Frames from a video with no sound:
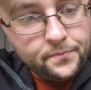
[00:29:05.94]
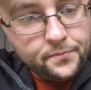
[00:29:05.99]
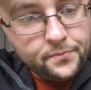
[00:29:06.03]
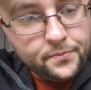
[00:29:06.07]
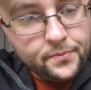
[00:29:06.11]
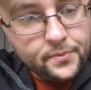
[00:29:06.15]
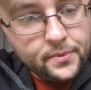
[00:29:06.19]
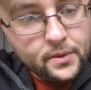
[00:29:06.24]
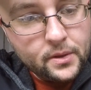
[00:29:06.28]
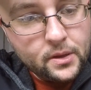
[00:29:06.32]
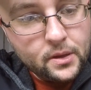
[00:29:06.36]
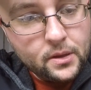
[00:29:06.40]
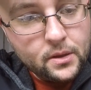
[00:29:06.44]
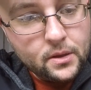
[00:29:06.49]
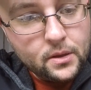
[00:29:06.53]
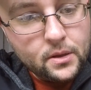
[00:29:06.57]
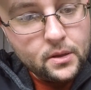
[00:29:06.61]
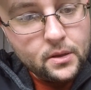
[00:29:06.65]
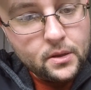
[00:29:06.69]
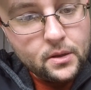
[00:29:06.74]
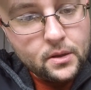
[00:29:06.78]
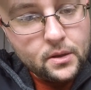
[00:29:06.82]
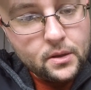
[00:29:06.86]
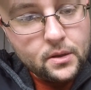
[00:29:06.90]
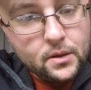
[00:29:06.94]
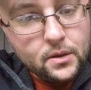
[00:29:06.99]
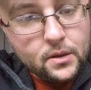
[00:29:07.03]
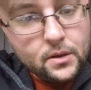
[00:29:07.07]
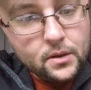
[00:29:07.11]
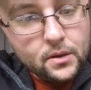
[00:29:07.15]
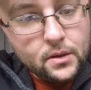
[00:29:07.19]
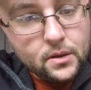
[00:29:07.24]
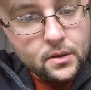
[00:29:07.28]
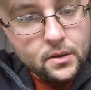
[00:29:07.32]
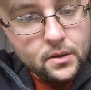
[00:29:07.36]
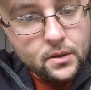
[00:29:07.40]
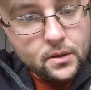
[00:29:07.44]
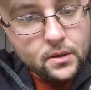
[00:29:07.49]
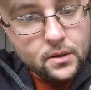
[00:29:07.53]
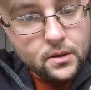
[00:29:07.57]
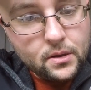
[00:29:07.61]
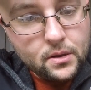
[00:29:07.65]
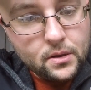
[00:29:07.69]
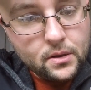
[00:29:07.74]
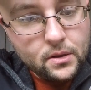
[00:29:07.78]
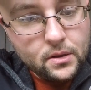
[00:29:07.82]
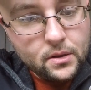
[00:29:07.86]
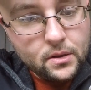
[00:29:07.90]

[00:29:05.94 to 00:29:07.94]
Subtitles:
[no speech]